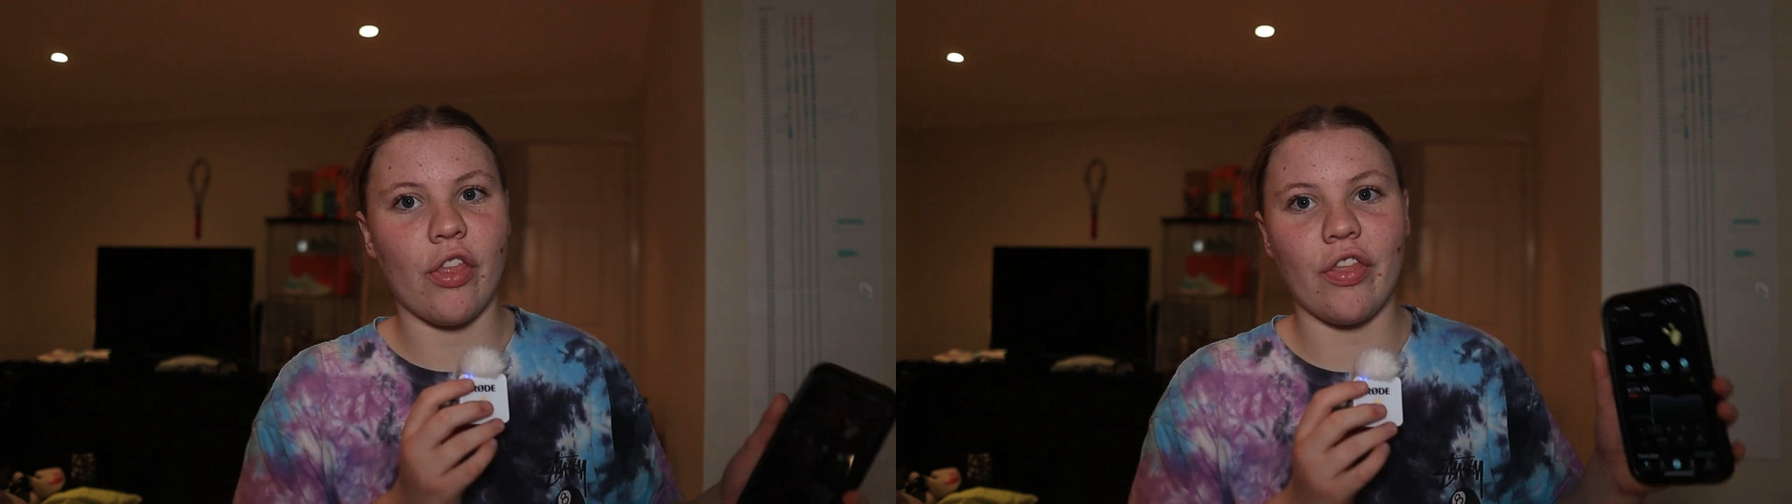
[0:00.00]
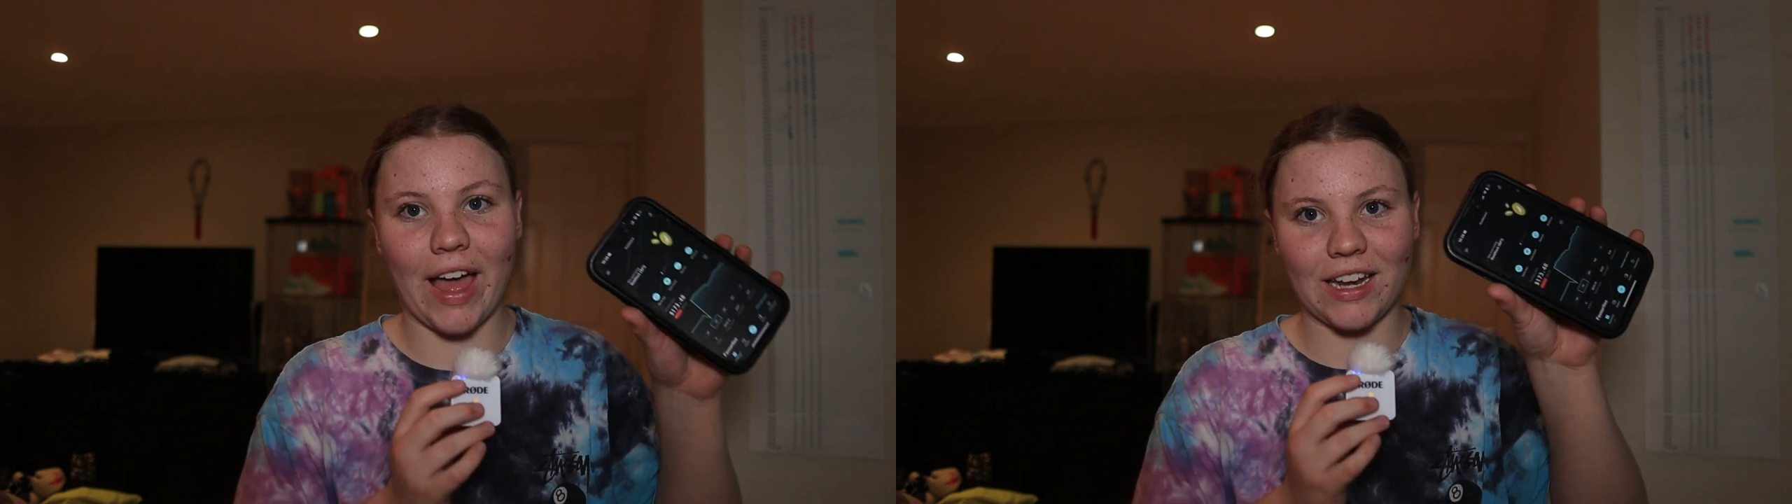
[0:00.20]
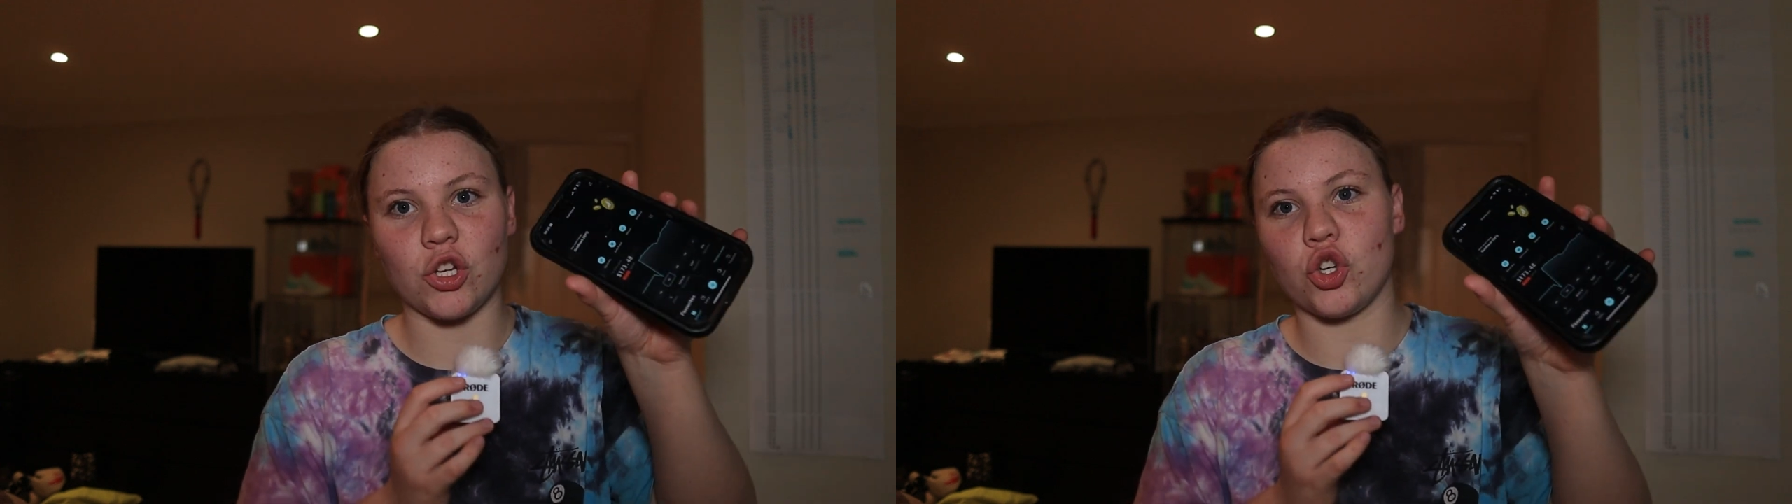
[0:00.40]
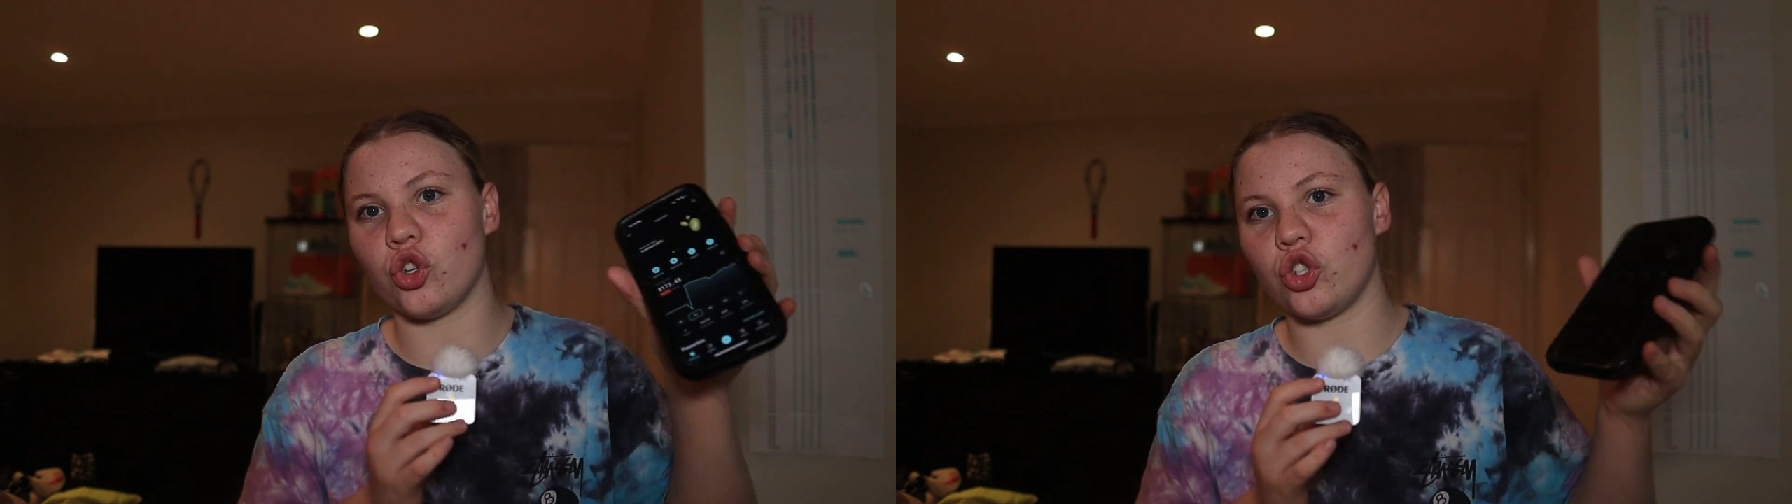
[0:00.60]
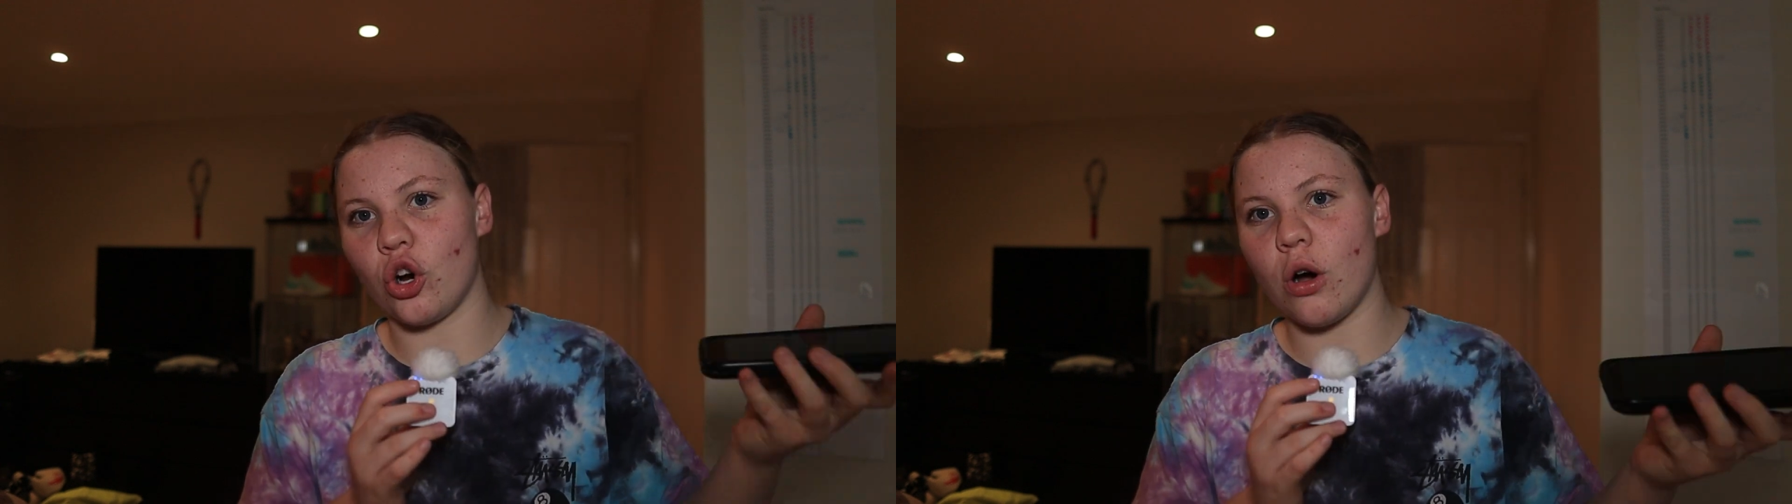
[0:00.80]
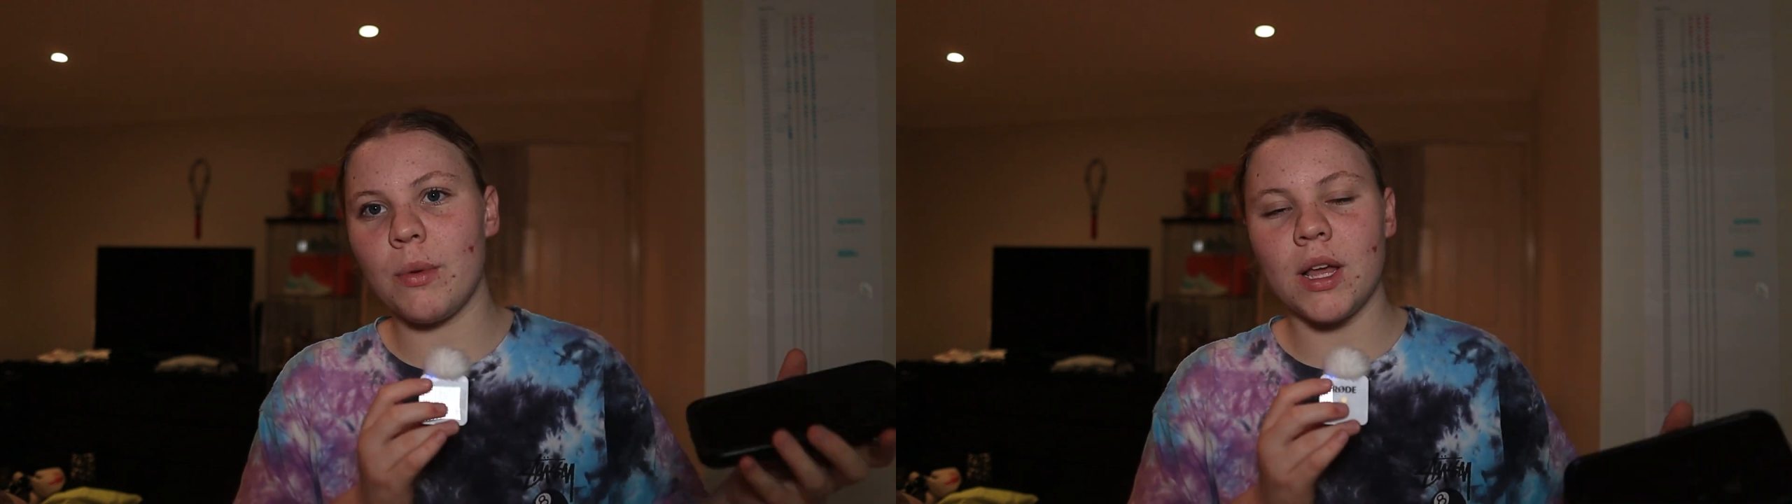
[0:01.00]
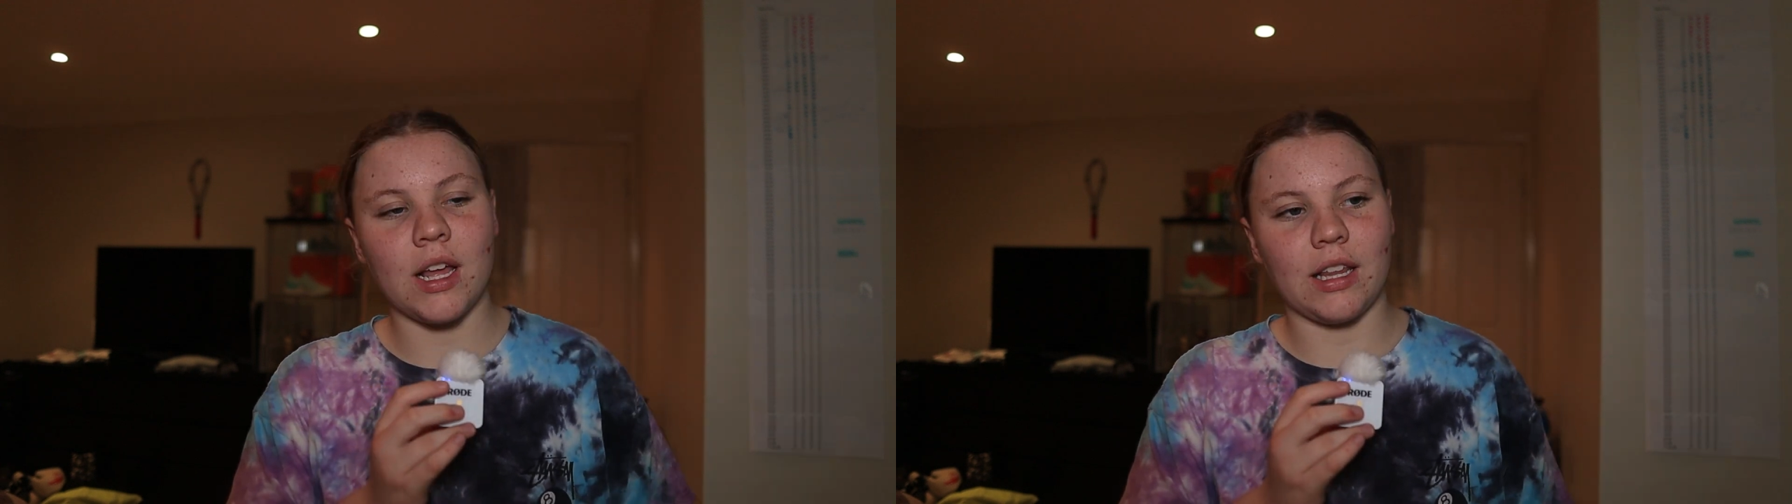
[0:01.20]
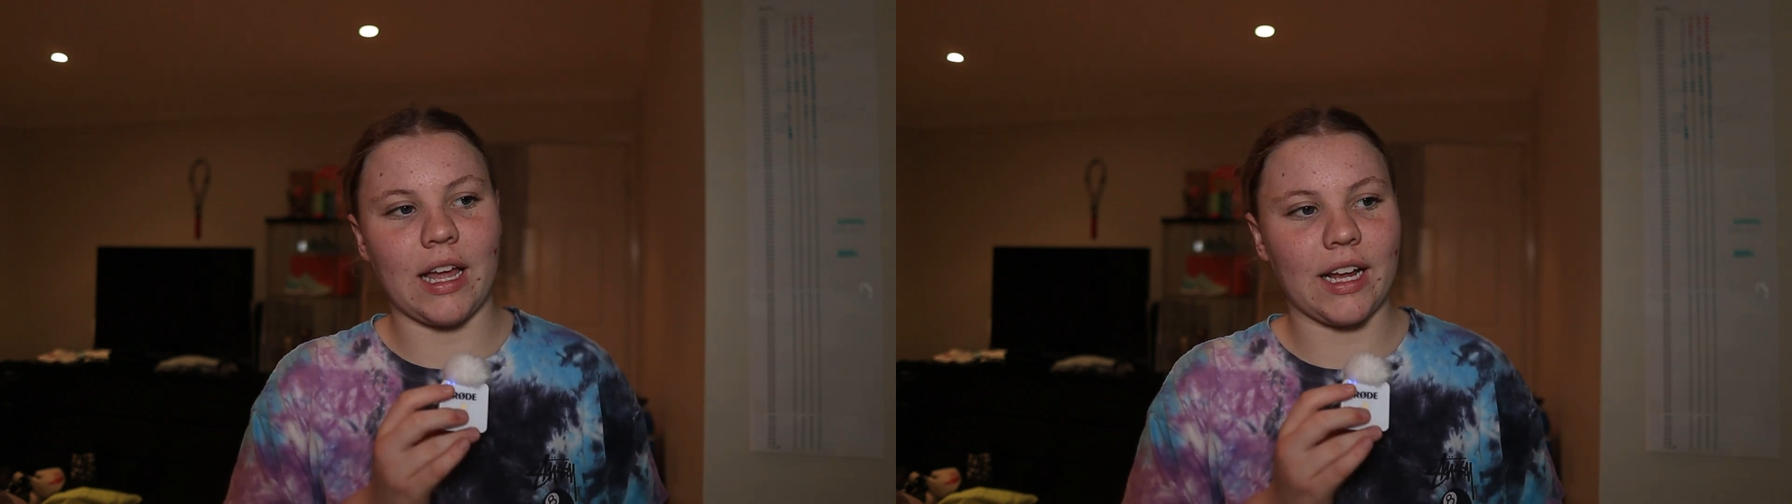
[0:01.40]
that is your job.
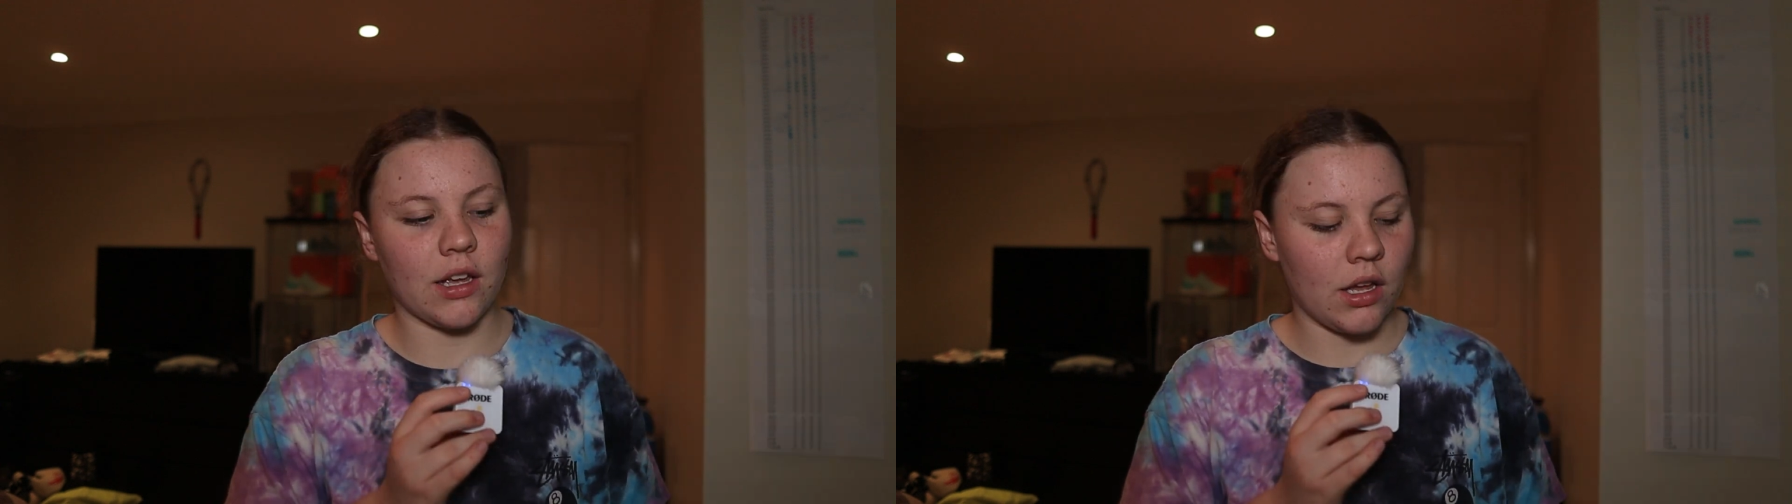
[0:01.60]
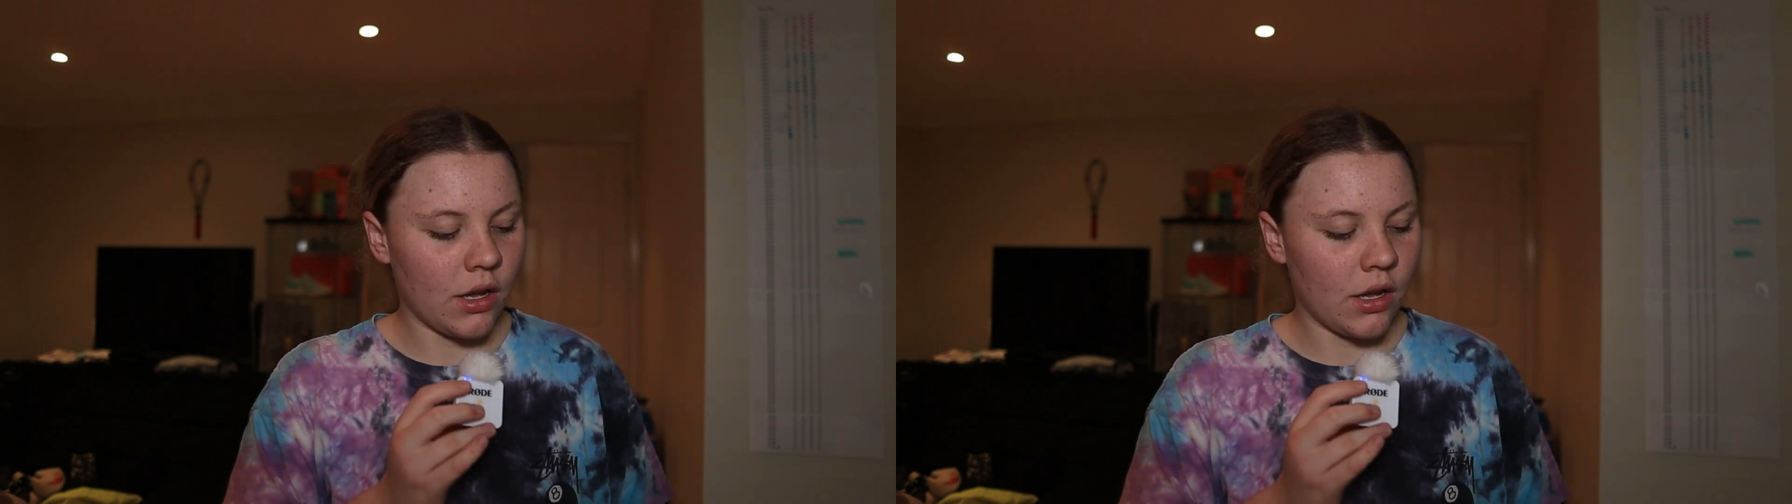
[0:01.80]
Like,